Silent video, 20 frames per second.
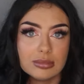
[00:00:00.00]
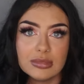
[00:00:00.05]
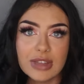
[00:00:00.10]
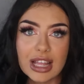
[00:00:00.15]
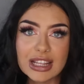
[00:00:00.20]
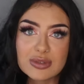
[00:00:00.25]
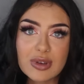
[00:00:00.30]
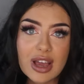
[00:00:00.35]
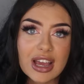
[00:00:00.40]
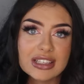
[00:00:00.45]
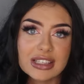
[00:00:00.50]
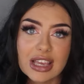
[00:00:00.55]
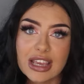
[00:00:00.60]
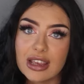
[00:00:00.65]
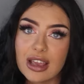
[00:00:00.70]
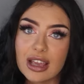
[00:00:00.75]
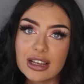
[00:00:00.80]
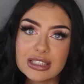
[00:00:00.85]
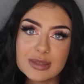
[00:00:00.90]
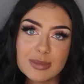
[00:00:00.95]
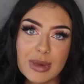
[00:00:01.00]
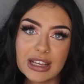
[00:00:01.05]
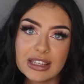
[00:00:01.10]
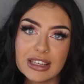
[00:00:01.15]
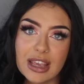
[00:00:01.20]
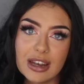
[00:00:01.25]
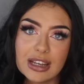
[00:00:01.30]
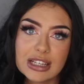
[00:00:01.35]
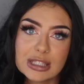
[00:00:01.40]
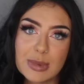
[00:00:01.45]
That's why I say expect
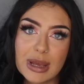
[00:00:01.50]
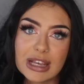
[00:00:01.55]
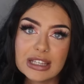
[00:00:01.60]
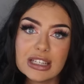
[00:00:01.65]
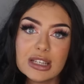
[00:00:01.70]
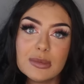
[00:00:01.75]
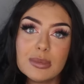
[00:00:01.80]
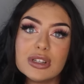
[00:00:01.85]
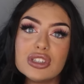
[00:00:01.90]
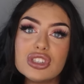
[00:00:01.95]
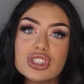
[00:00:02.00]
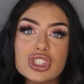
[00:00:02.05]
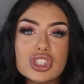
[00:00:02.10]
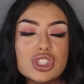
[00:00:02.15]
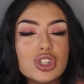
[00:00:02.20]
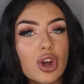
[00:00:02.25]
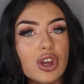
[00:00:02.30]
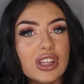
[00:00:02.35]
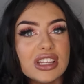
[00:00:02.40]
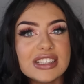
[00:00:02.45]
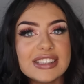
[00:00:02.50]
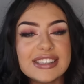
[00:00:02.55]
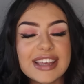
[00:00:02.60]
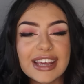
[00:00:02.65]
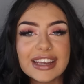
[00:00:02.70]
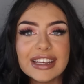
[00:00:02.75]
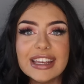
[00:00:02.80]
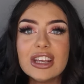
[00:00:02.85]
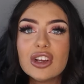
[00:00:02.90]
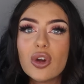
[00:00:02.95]
the unexpected, but just know this
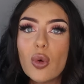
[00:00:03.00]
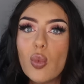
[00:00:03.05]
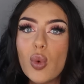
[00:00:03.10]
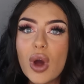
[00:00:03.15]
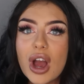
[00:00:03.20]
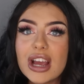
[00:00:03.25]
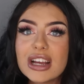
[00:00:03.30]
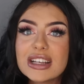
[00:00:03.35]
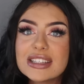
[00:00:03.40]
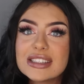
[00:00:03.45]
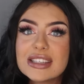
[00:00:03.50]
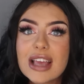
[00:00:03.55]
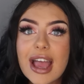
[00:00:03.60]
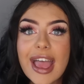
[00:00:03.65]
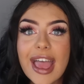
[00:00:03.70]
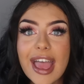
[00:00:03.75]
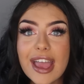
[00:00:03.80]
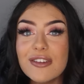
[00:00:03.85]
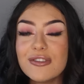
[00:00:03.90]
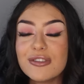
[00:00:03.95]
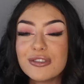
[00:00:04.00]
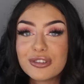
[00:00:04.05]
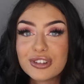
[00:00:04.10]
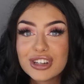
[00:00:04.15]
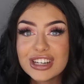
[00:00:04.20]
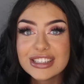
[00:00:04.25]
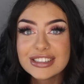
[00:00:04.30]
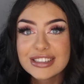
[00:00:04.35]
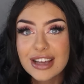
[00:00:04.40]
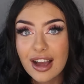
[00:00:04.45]
technique works
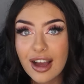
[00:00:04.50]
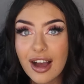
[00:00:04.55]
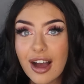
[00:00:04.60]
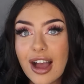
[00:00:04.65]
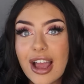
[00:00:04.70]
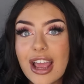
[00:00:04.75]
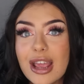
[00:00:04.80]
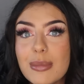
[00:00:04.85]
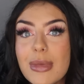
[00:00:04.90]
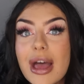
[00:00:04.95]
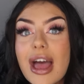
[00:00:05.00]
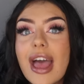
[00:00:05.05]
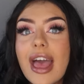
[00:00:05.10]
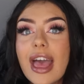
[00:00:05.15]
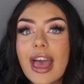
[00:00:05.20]
every time.